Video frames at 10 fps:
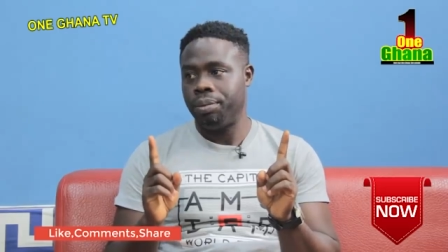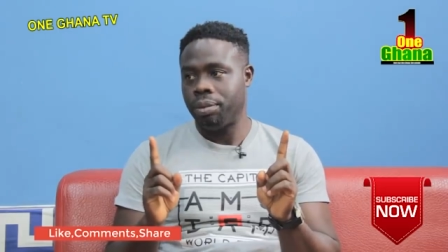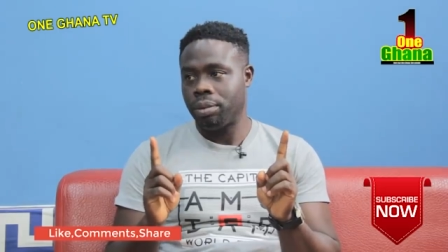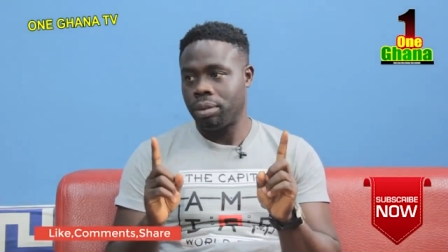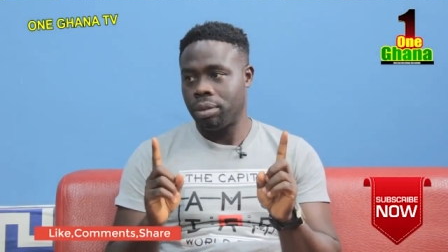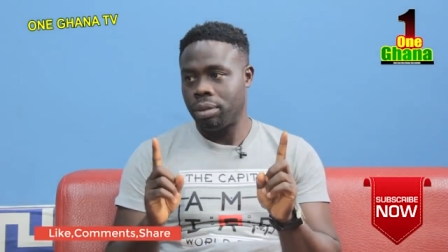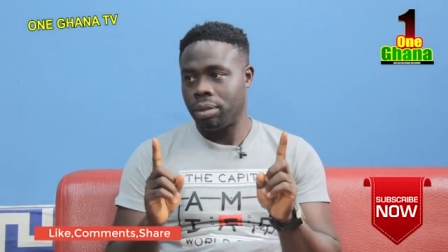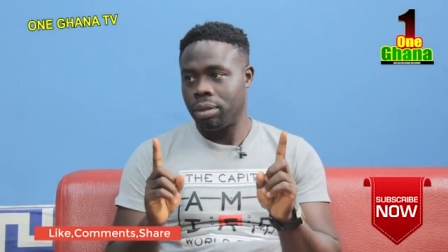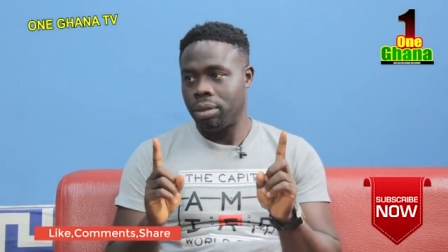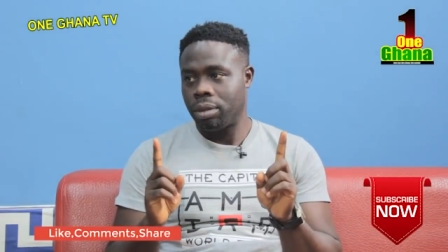Okay.
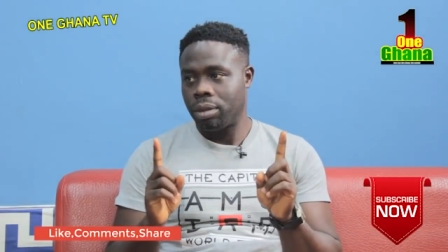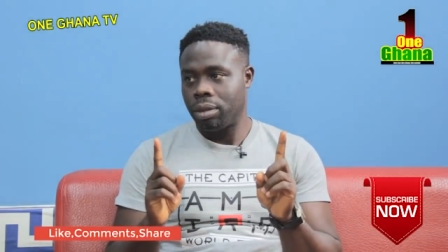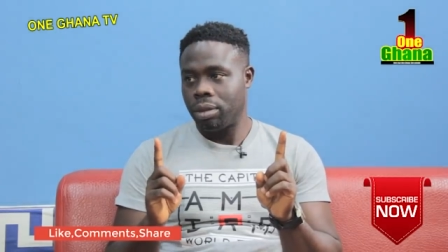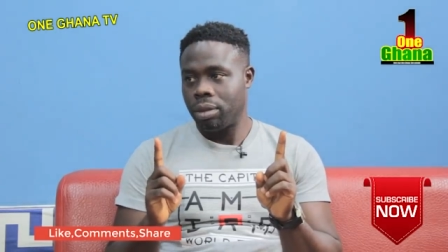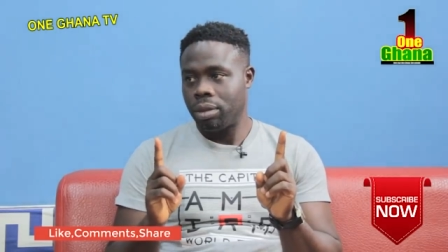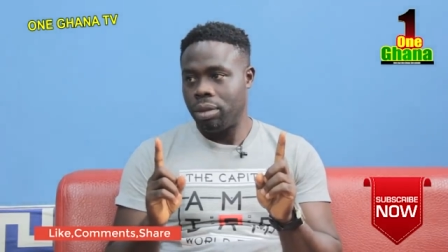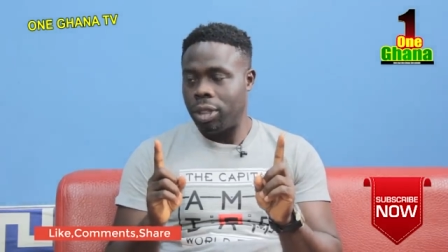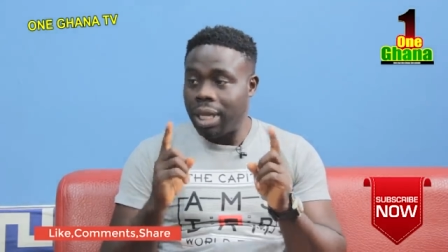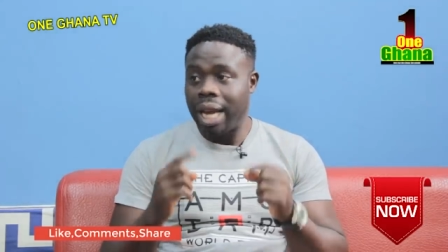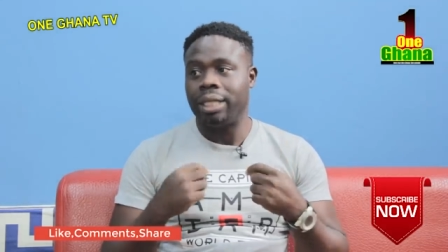
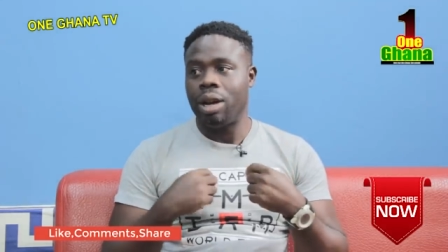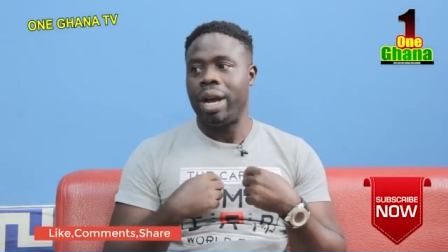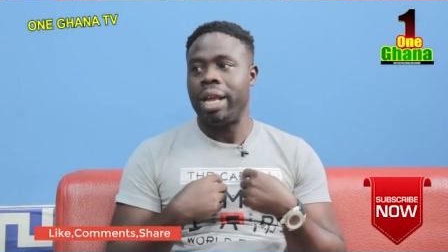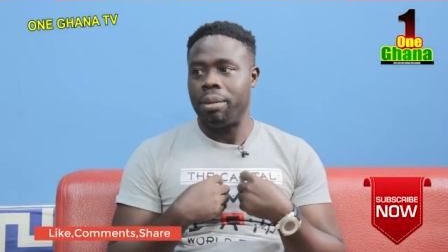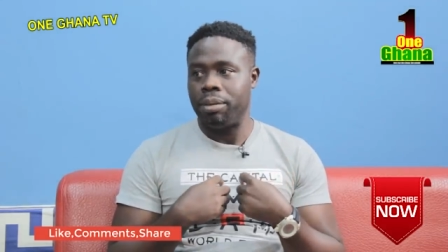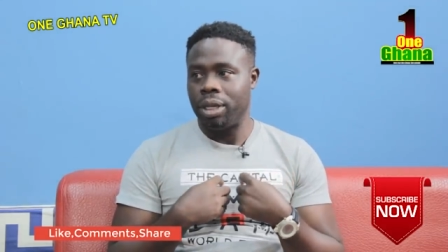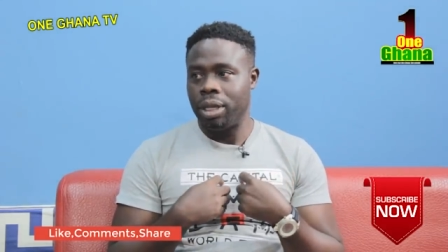That's how I am.